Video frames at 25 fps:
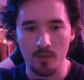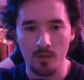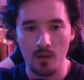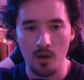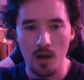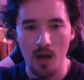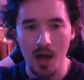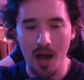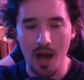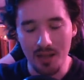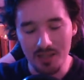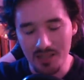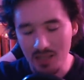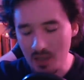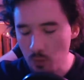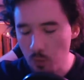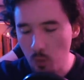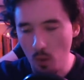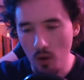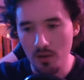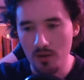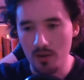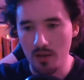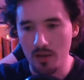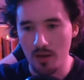I did
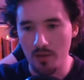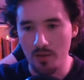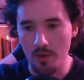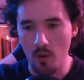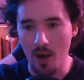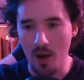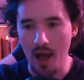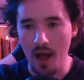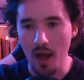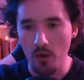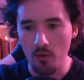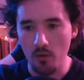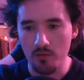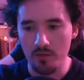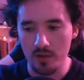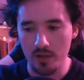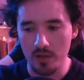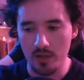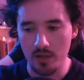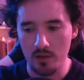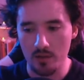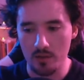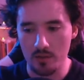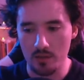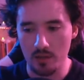wonder though how
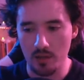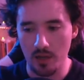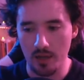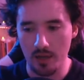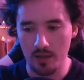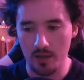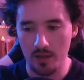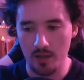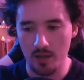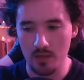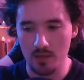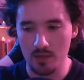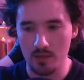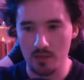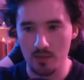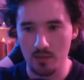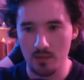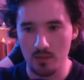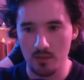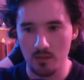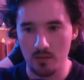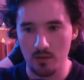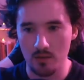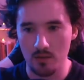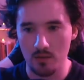videos like this,
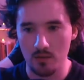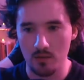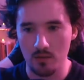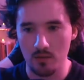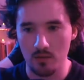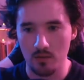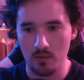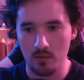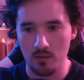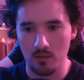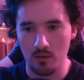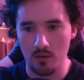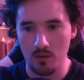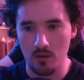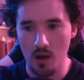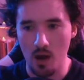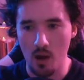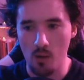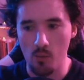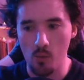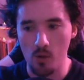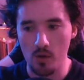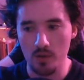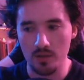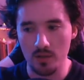I
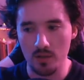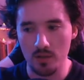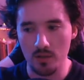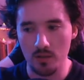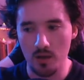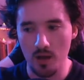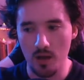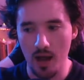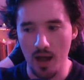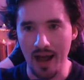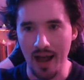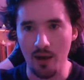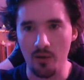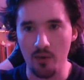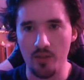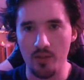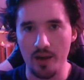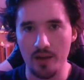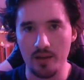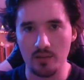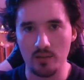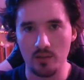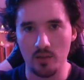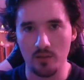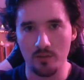wondered how
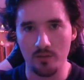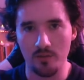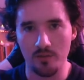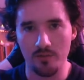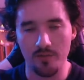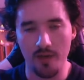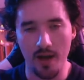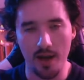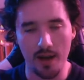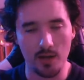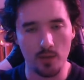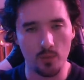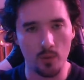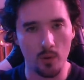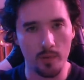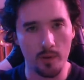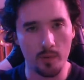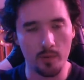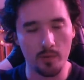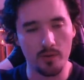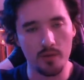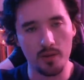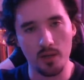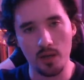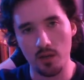they sort of affect what
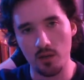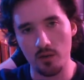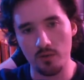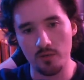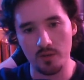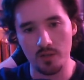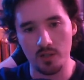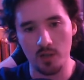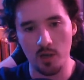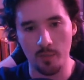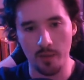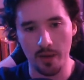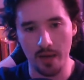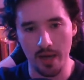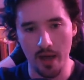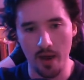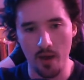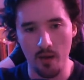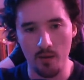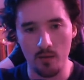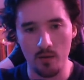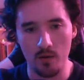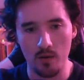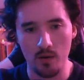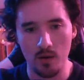people think of as coming
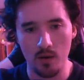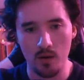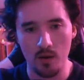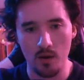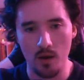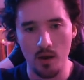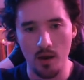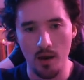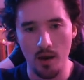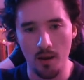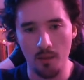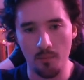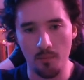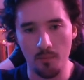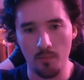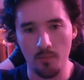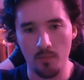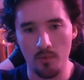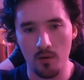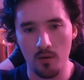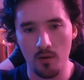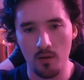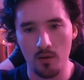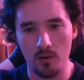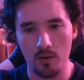out,
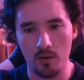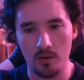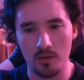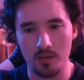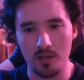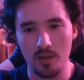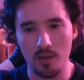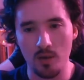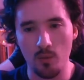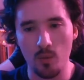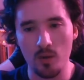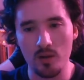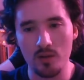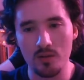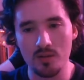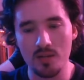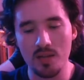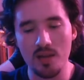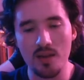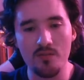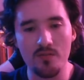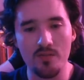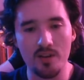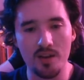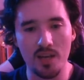because when you see
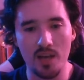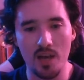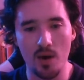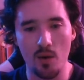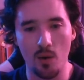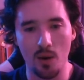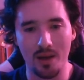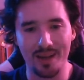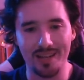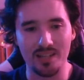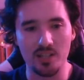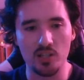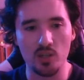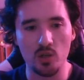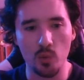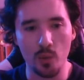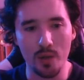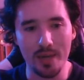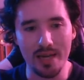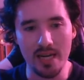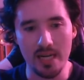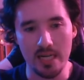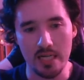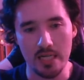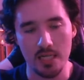a video like a
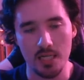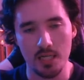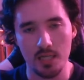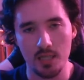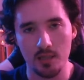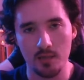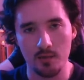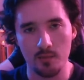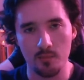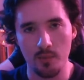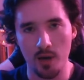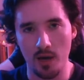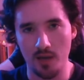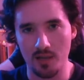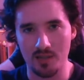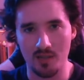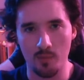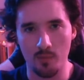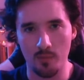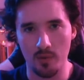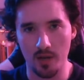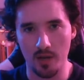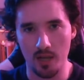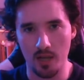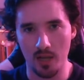tweet by
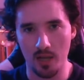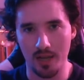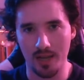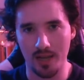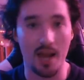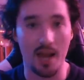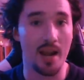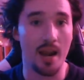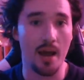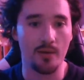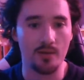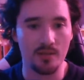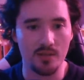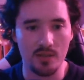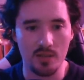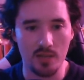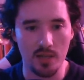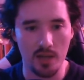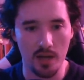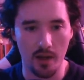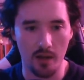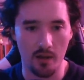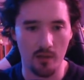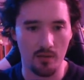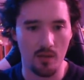somebody like
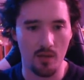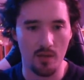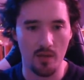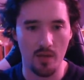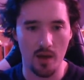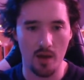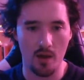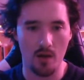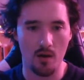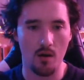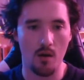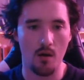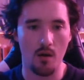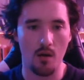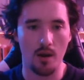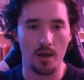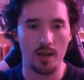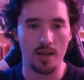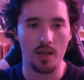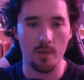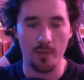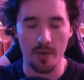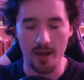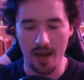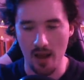announcing that they are like,
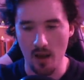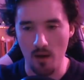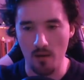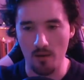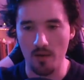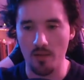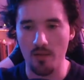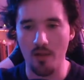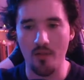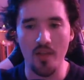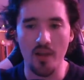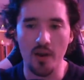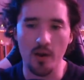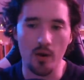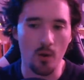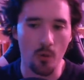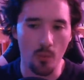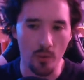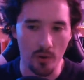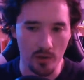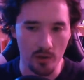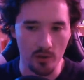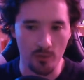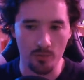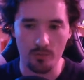coming out and that they're not
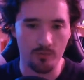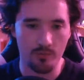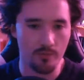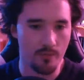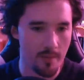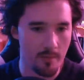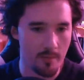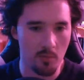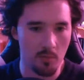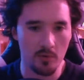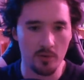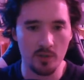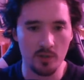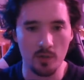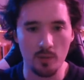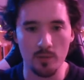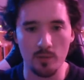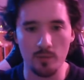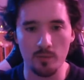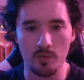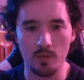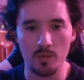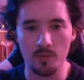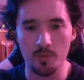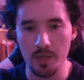where you maybe presume
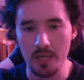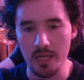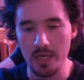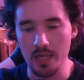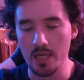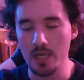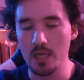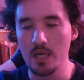them to be,